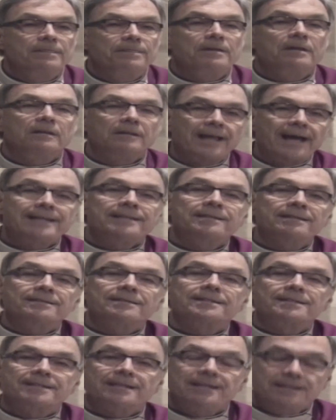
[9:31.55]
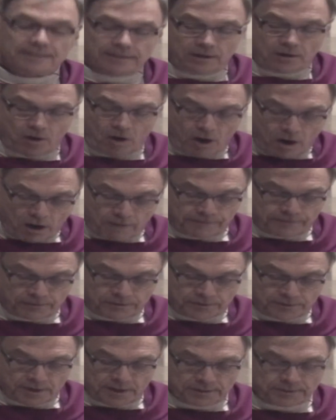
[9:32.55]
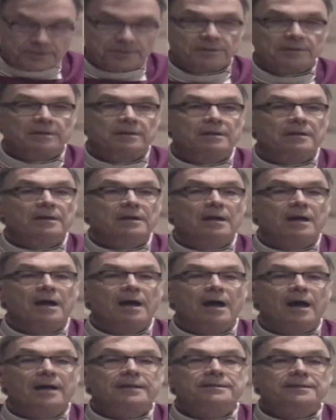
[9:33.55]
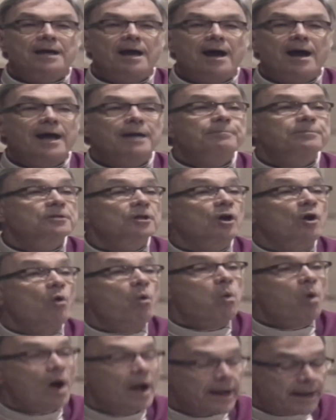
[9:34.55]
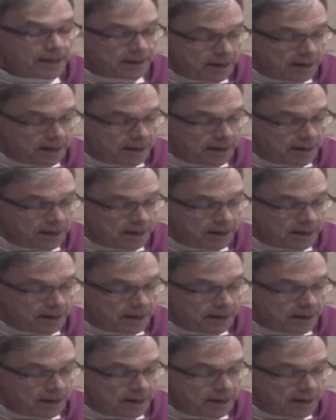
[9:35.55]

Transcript: The Lenten season offers us a time to quiet